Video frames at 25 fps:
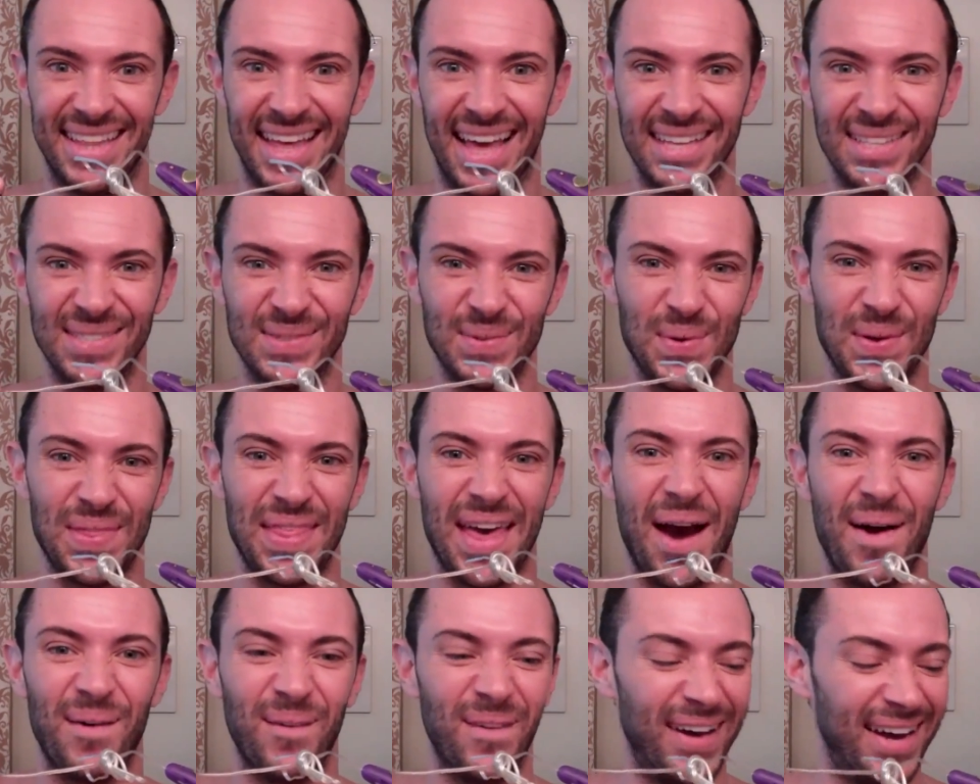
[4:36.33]
that's where
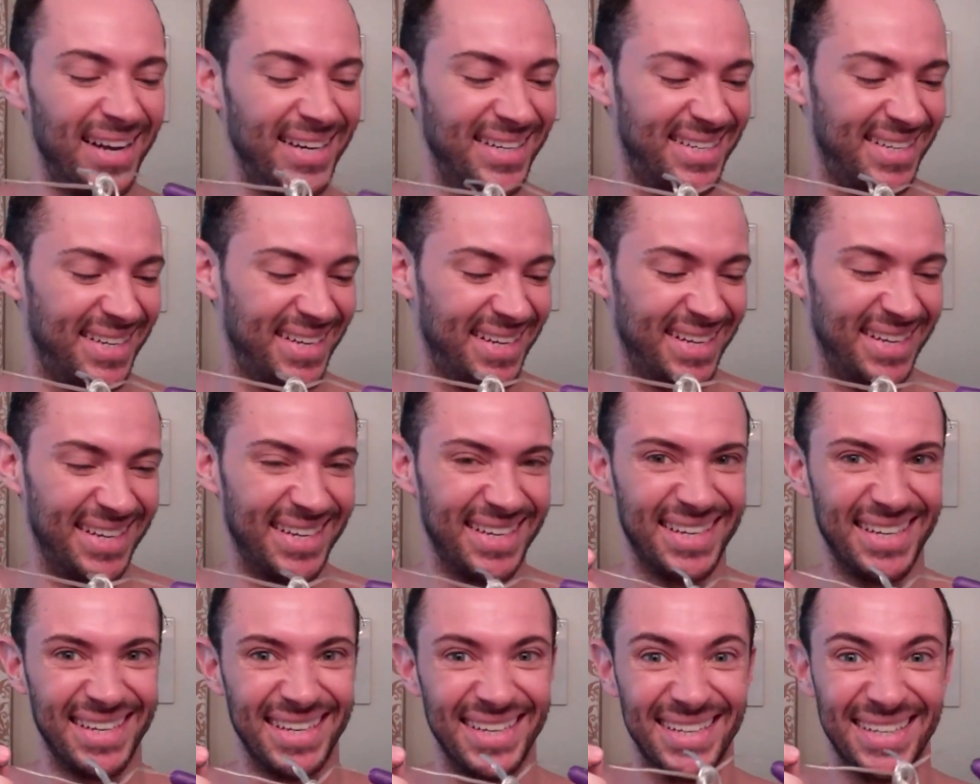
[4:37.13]
that went.
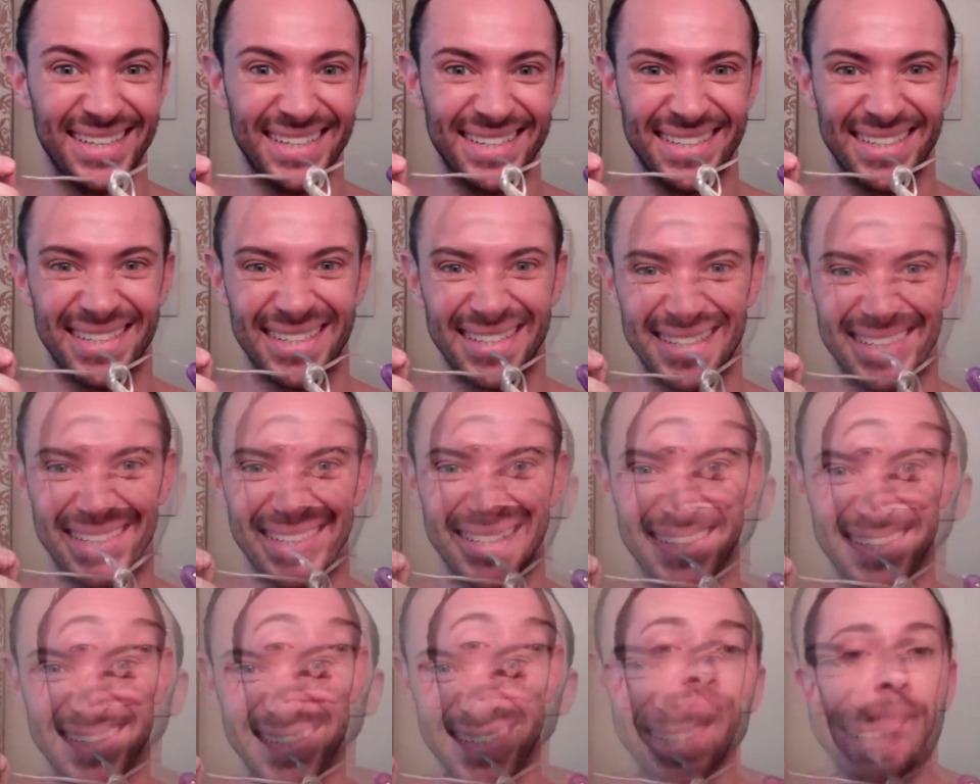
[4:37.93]
My
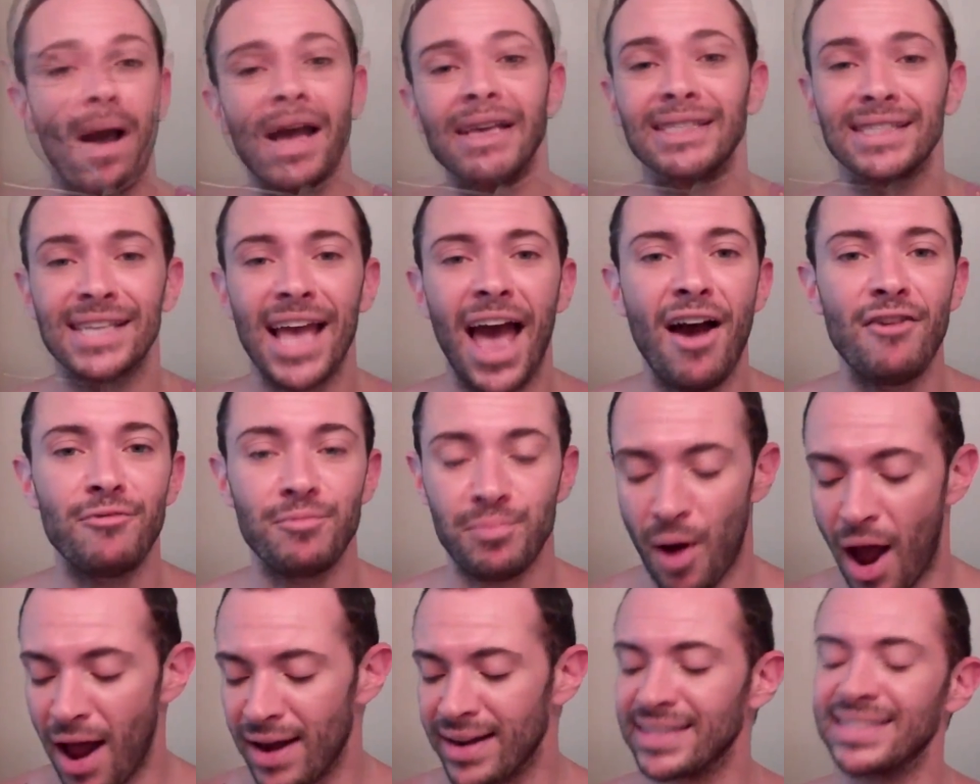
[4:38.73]
next
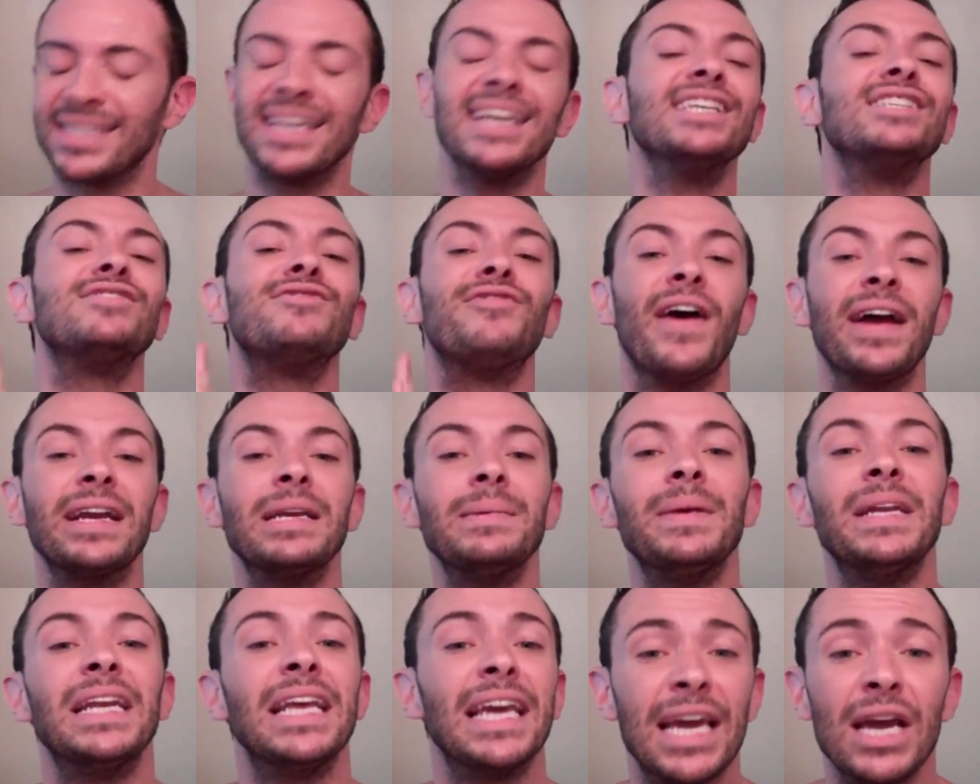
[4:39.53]
must-have product is
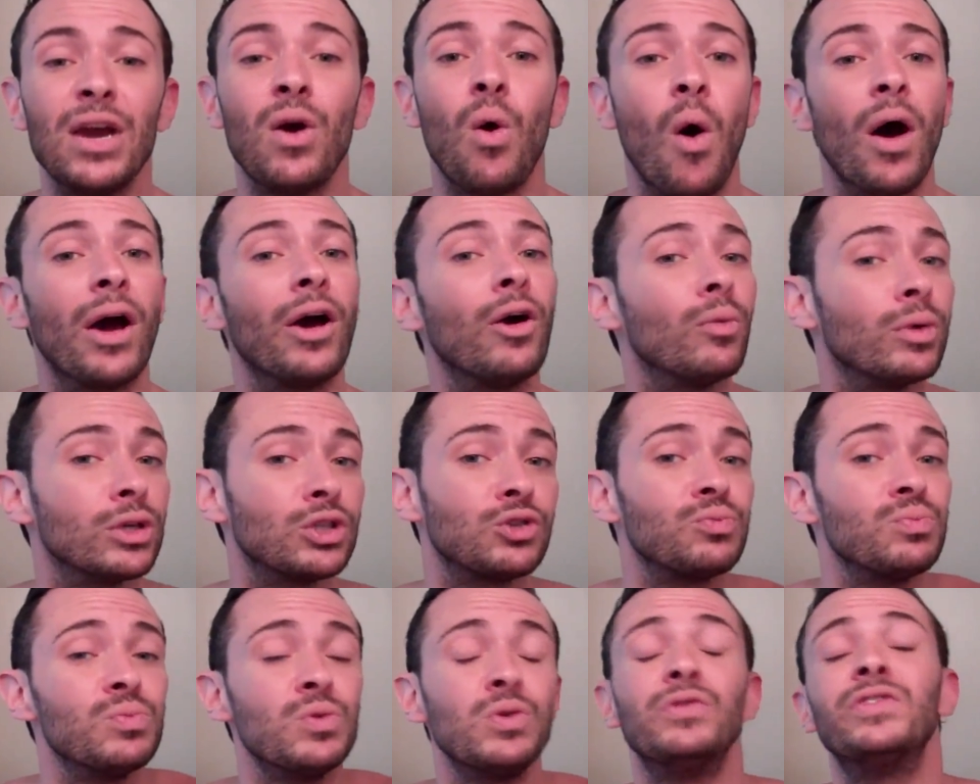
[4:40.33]
vitamin E oil,
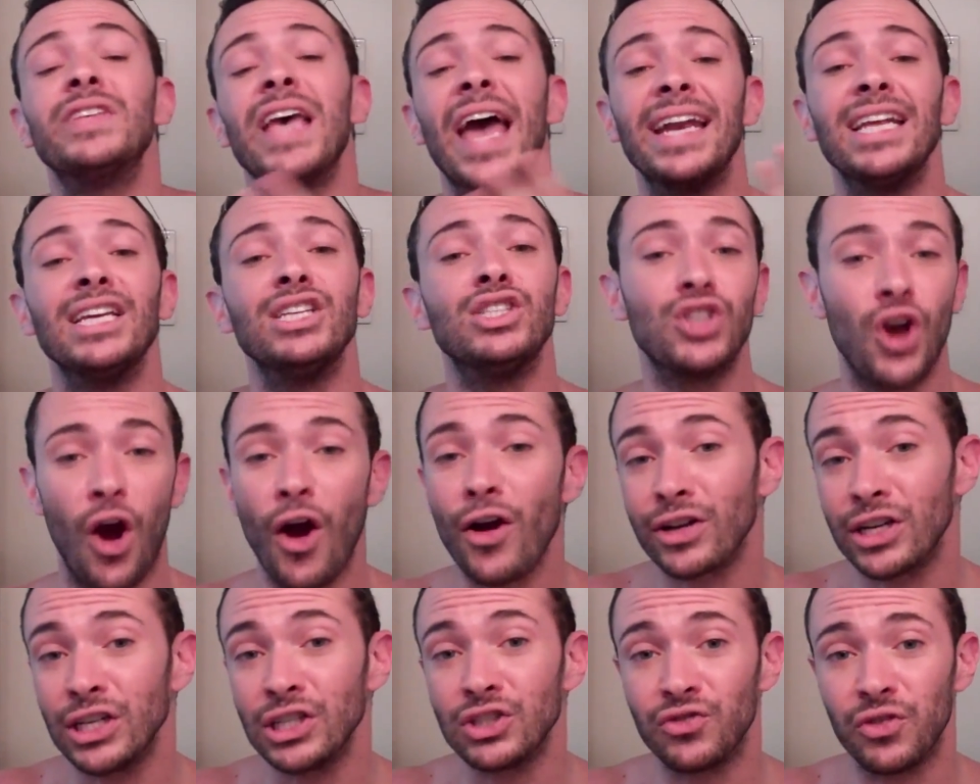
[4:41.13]
which removes any
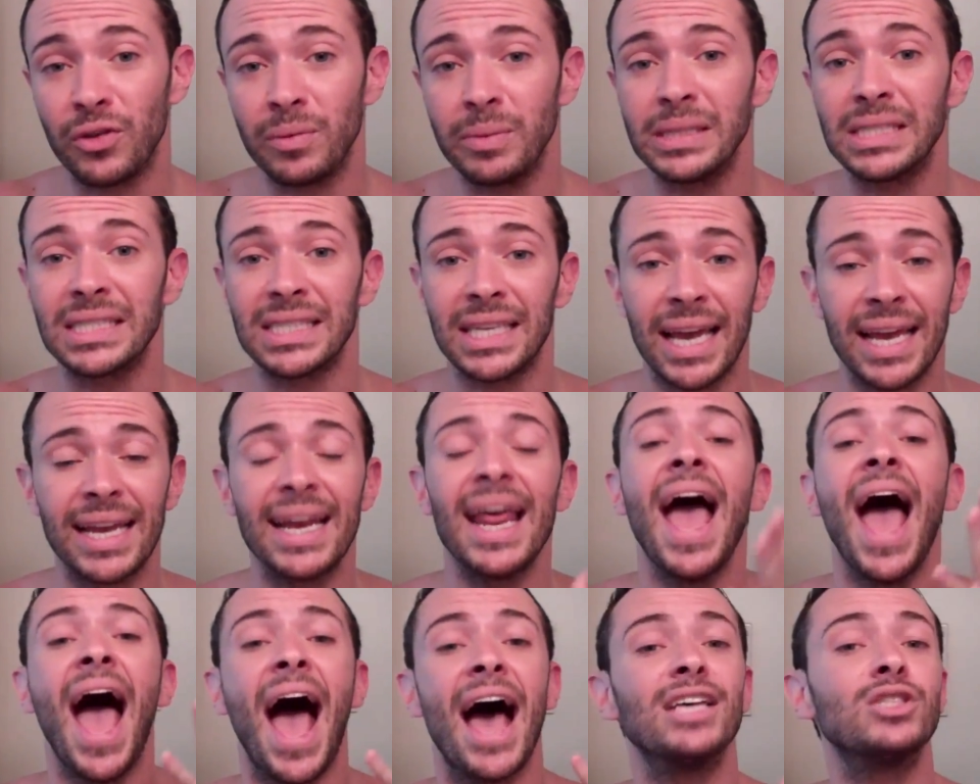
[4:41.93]
darkness from the
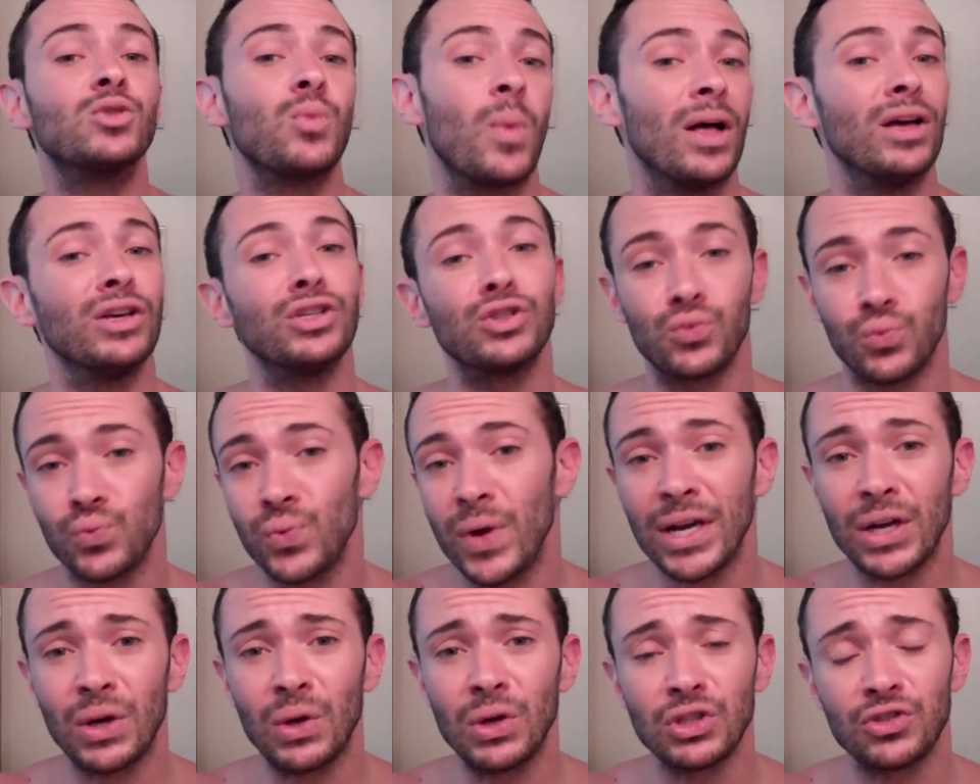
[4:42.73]
skin as well as
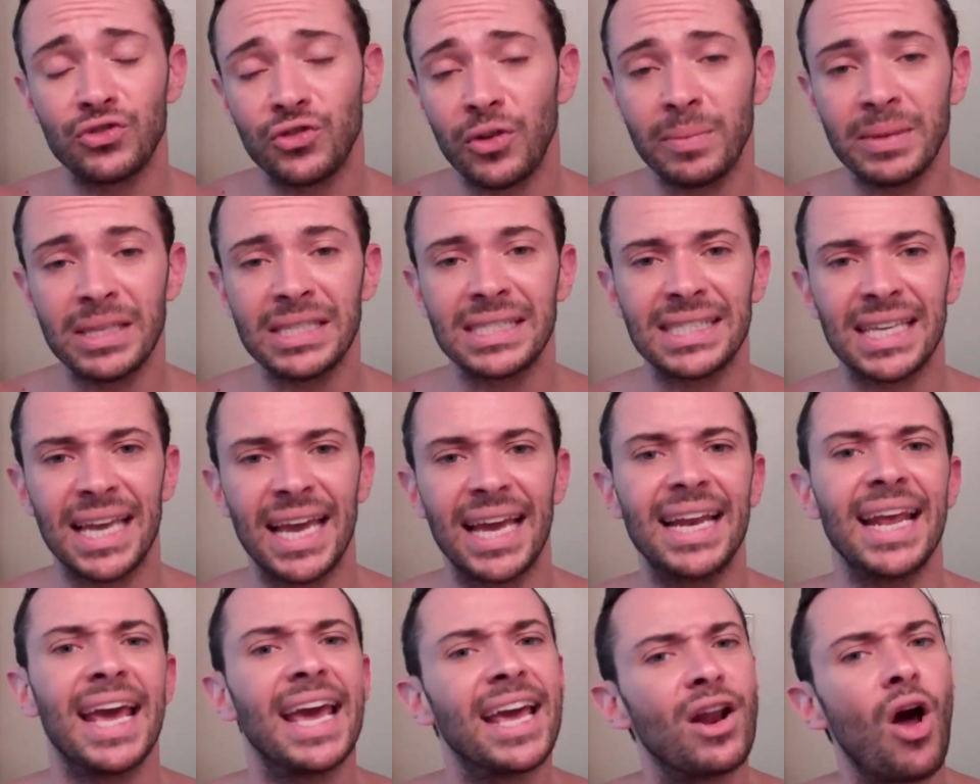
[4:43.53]
wrinkles from the skin.